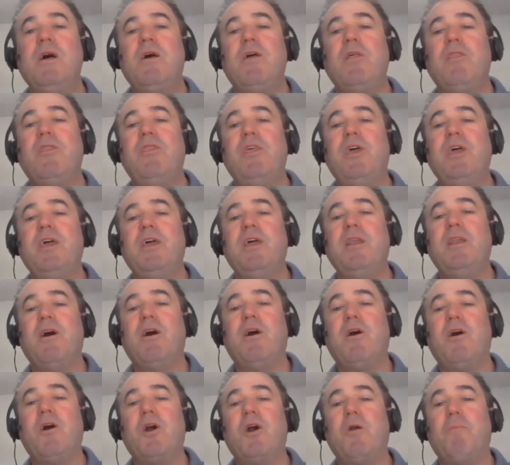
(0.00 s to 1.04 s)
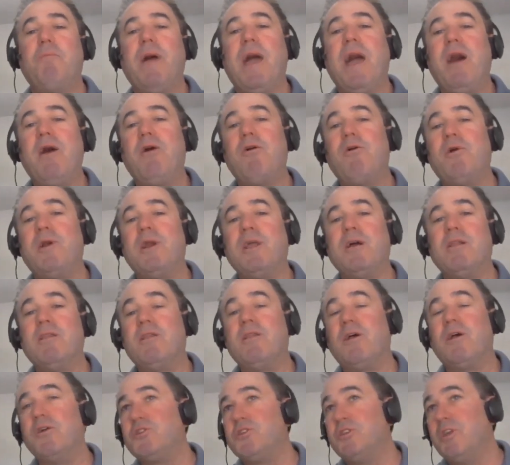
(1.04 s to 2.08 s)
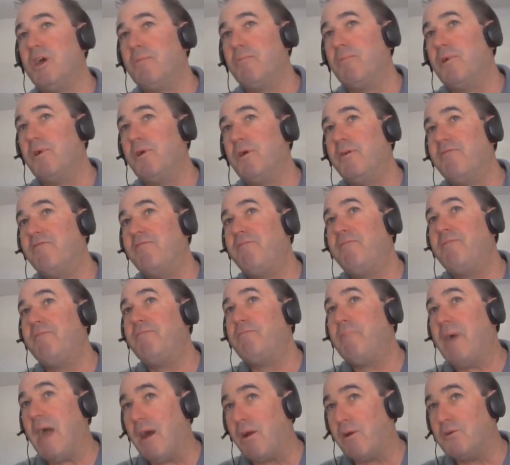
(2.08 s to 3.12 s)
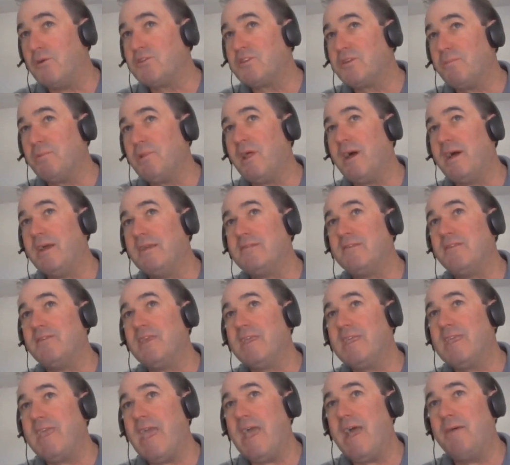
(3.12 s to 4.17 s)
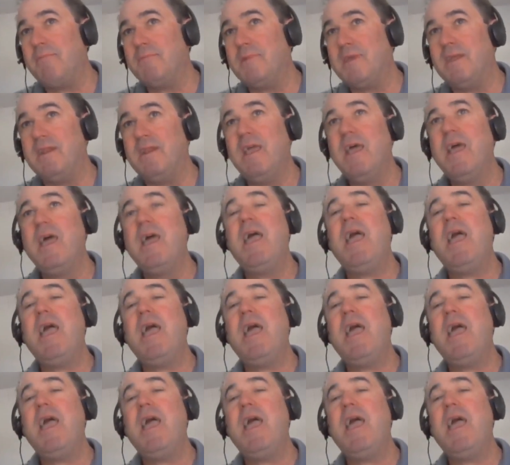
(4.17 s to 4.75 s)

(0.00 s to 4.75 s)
that are powering a large number of power supplies in the cabinet.